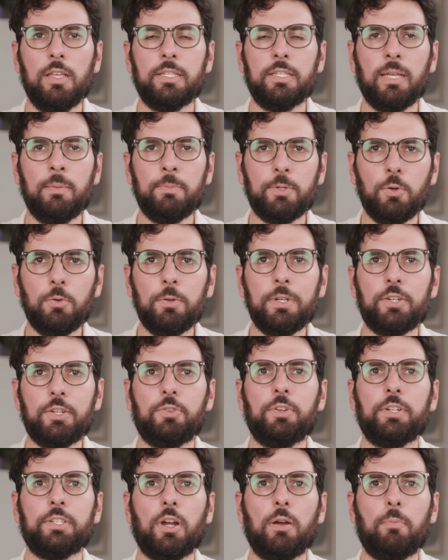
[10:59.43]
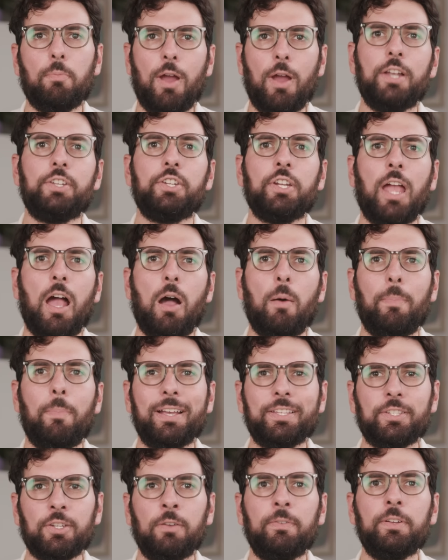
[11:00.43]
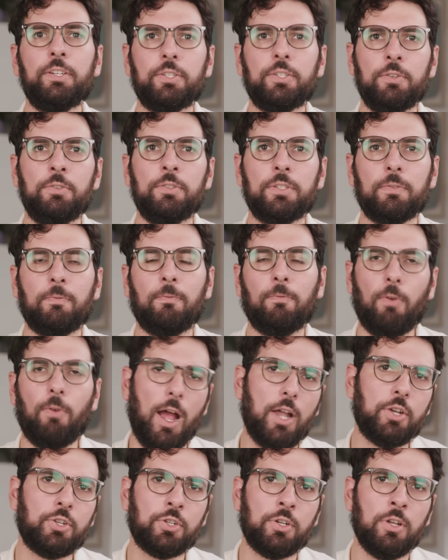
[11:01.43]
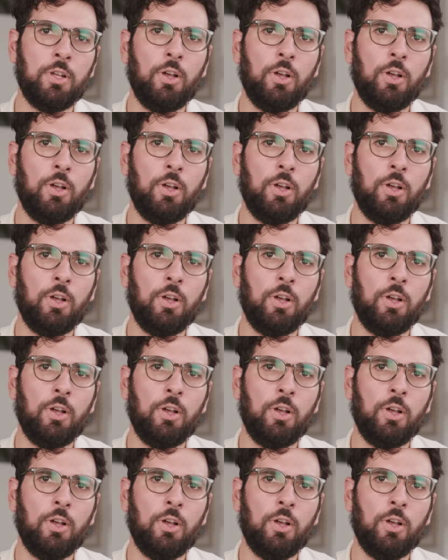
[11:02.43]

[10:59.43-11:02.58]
Some school districts are branching out by serving students fresh,